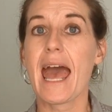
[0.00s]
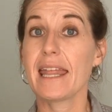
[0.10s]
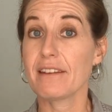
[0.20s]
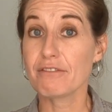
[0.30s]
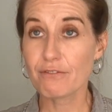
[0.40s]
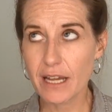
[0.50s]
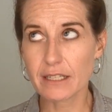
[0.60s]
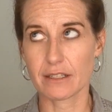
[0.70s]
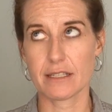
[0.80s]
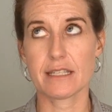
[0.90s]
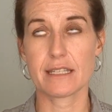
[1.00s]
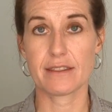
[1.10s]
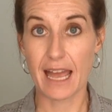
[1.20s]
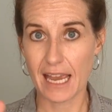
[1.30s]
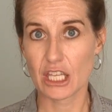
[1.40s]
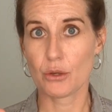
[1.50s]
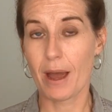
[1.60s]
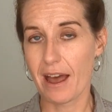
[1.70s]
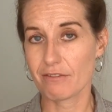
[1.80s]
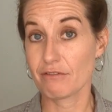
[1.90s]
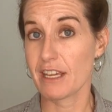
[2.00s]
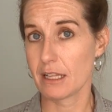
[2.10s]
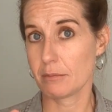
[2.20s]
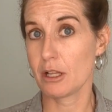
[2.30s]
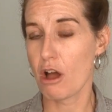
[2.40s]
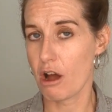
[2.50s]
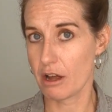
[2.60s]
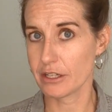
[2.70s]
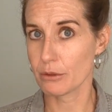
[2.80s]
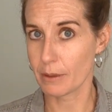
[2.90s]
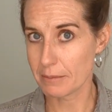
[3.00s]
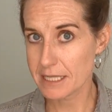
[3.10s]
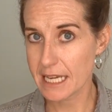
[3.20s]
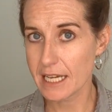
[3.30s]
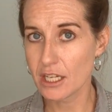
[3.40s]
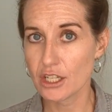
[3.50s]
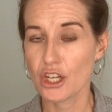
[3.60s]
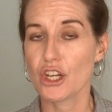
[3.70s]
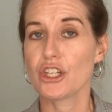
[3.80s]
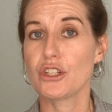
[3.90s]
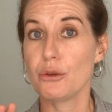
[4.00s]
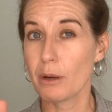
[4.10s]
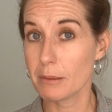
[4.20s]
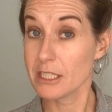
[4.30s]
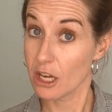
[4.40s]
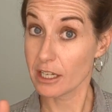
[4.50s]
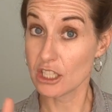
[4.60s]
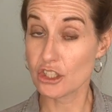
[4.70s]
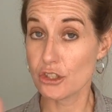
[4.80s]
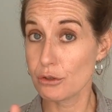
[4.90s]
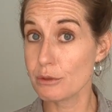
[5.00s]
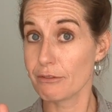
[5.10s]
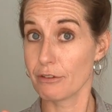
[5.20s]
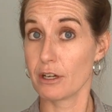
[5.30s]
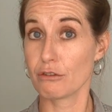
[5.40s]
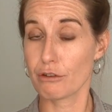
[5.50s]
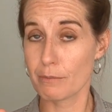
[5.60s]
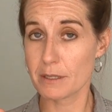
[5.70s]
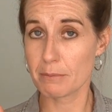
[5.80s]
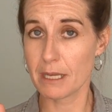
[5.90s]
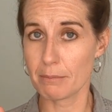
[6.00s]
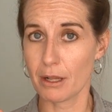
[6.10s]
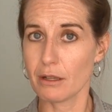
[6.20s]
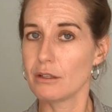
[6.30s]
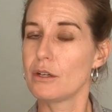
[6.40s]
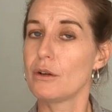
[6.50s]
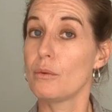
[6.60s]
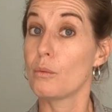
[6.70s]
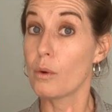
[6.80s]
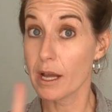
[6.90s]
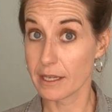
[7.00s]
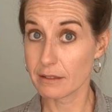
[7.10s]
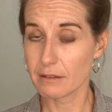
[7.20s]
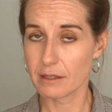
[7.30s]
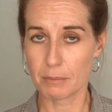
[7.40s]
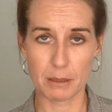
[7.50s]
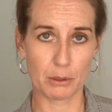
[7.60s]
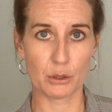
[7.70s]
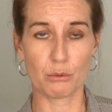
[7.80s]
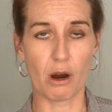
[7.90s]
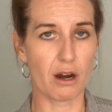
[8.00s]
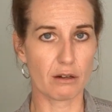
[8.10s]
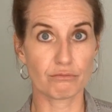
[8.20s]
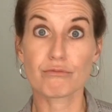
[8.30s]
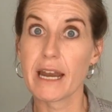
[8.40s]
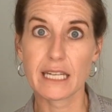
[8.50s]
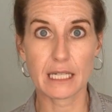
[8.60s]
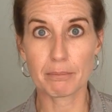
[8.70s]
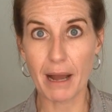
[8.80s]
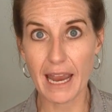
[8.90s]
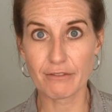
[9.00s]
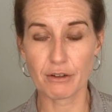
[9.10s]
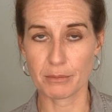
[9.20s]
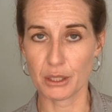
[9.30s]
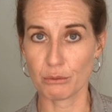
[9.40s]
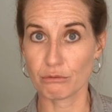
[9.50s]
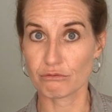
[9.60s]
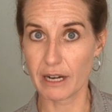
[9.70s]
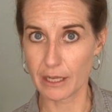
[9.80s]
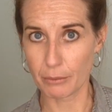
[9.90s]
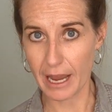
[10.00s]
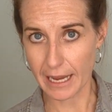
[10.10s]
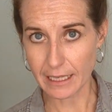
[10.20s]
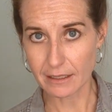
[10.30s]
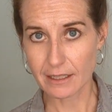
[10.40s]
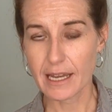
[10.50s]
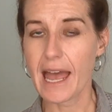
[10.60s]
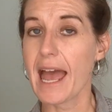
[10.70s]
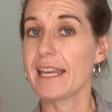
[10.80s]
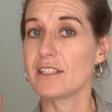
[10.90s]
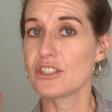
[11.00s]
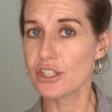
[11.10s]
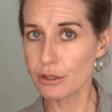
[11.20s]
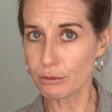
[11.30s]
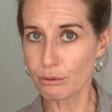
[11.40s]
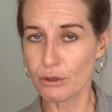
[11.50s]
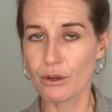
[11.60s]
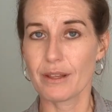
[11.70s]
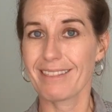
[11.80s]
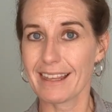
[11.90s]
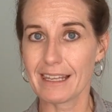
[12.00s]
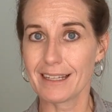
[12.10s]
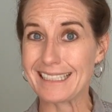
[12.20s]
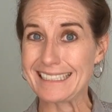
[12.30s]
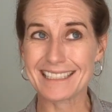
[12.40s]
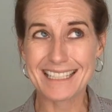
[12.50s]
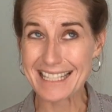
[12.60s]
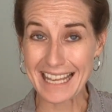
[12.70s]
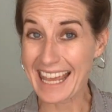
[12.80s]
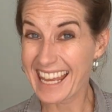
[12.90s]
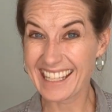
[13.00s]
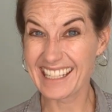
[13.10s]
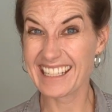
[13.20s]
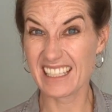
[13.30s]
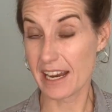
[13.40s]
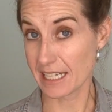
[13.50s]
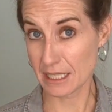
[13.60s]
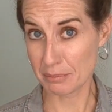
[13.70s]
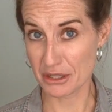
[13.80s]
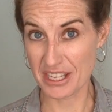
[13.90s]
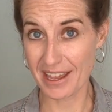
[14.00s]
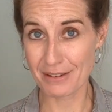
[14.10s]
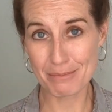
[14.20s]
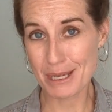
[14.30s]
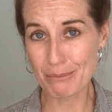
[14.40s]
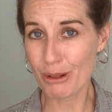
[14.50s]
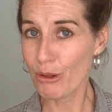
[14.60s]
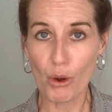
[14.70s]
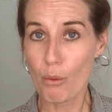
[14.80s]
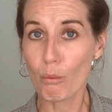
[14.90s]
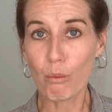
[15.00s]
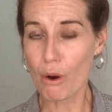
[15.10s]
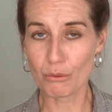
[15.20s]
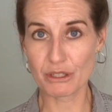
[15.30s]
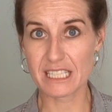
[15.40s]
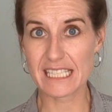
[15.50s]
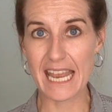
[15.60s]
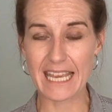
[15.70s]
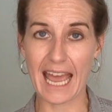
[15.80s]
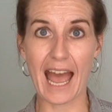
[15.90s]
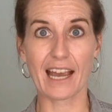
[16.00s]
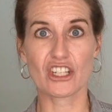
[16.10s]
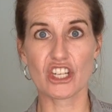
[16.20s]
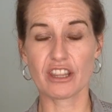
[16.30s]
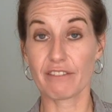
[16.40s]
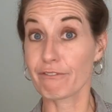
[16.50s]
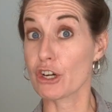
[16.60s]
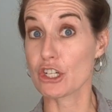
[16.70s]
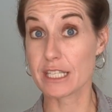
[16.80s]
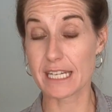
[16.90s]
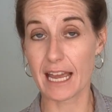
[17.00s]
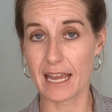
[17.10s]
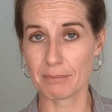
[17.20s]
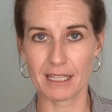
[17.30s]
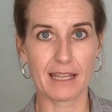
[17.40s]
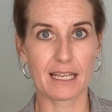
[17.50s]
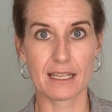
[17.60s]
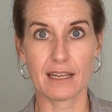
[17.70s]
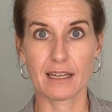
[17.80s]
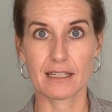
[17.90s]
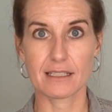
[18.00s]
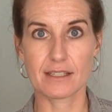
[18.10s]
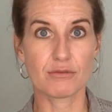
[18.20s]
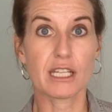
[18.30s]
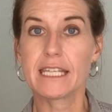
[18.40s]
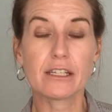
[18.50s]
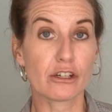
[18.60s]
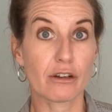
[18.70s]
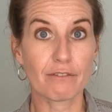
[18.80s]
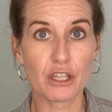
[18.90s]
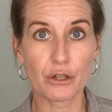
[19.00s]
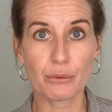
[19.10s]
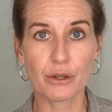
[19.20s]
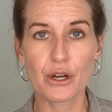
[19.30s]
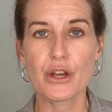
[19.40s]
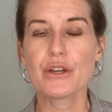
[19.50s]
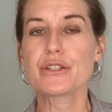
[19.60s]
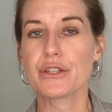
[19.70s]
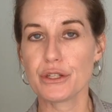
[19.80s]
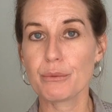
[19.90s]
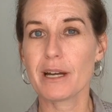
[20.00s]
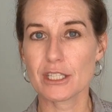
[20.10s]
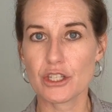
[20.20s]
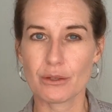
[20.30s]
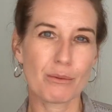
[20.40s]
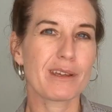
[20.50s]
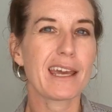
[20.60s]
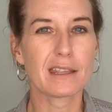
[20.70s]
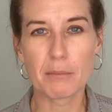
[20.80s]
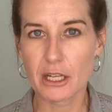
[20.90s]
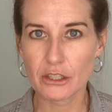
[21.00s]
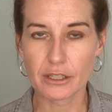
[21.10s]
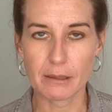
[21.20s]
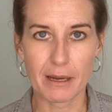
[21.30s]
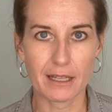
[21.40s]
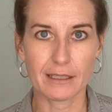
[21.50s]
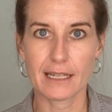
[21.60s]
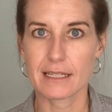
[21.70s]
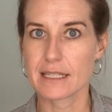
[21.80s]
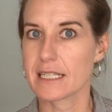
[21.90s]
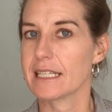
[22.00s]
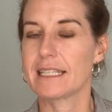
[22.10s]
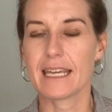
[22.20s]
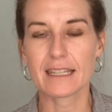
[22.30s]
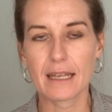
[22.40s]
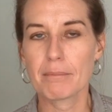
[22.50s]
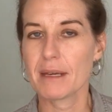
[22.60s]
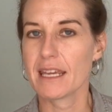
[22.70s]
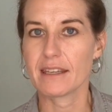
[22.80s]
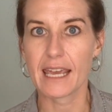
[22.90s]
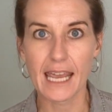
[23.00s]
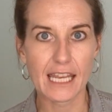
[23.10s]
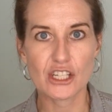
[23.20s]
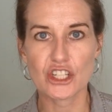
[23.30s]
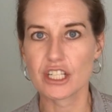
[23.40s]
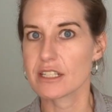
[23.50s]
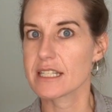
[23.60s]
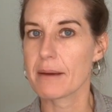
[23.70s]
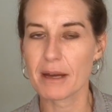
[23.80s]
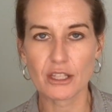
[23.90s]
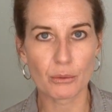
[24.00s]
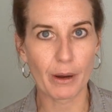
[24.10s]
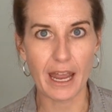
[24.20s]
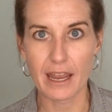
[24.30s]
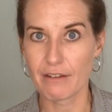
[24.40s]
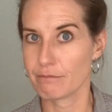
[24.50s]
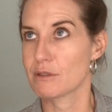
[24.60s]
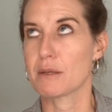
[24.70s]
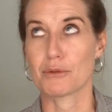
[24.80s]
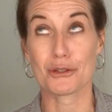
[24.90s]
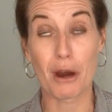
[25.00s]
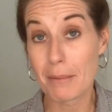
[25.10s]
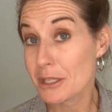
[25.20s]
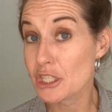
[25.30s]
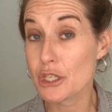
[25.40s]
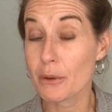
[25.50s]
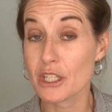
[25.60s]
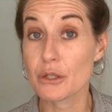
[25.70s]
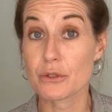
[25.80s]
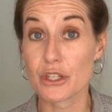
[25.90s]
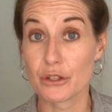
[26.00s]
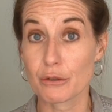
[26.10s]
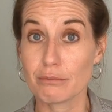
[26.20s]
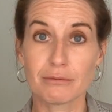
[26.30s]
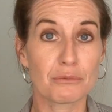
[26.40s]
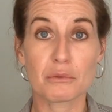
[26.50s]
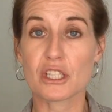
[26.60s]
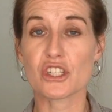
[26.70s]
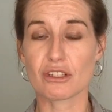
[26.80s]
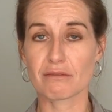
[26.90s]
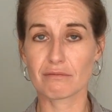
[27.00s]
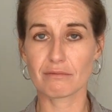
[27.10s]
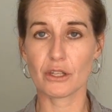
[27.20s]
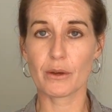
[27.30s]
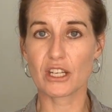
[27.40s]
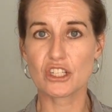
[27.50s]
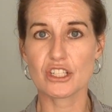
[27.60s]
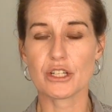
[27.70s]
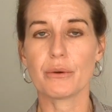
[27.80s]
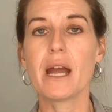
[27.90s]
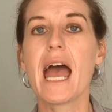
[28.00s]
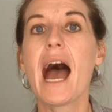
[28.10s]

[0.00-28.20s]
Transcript: And the funnels that you have available on your website, you want to be talking to 2 different groups of people. 1, the people who are ready to buy from you right away, and 2, it's like 80 to 90% of people won't take action the first time that they hear of you. So you want to get them on your email list, get them engaged some other way, subscribing to you on YouTube, which you guys should do.